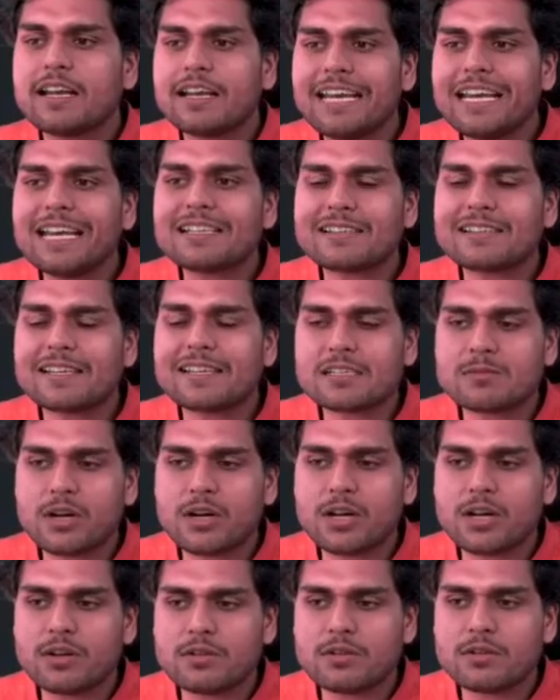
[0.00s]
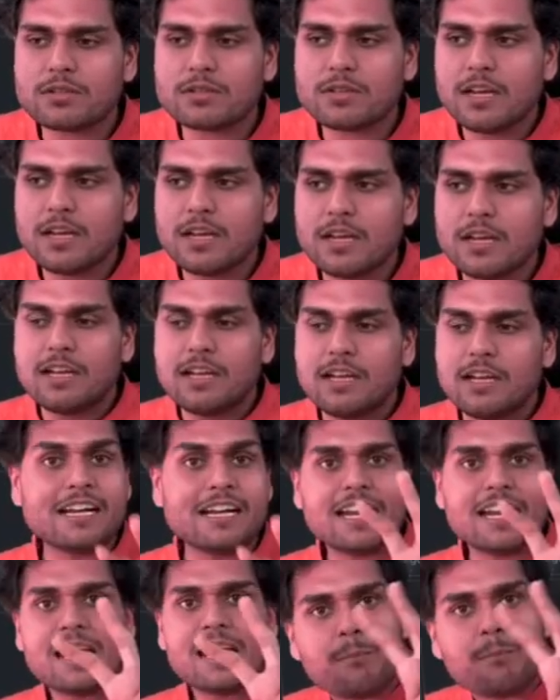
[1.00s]
ES6 modules. That
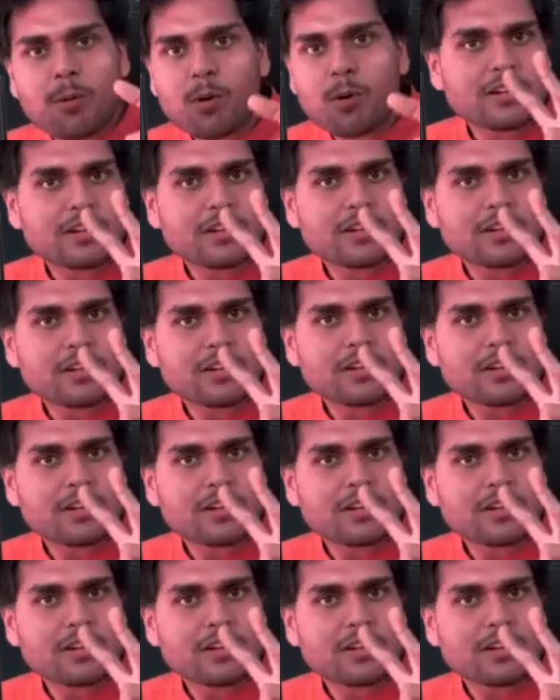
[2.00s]
import